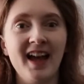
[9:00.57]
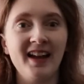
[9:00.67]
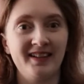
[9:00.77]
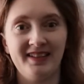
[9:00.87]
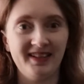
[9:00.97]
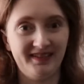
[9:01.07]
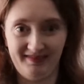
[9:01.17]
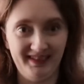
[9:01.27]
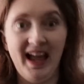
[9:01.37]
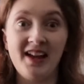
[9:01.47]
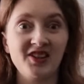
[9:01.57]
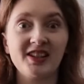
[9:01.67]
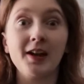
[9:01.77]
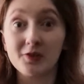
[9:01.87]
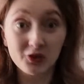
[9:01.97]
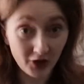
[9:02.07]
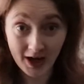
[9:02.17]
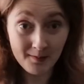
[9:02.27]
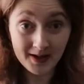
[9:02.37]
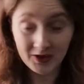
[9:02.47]
And that just sounds
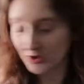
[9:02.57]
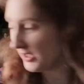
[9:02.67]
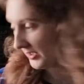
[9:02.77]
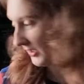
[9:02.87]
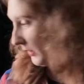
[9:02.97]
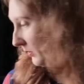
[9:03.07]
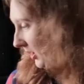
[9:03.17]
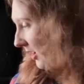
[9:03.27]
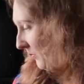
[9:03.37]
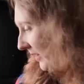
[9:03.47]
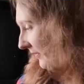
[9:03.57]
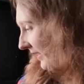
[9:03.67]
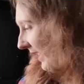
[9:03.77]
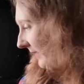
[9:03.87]
straight up my street, so can't wait for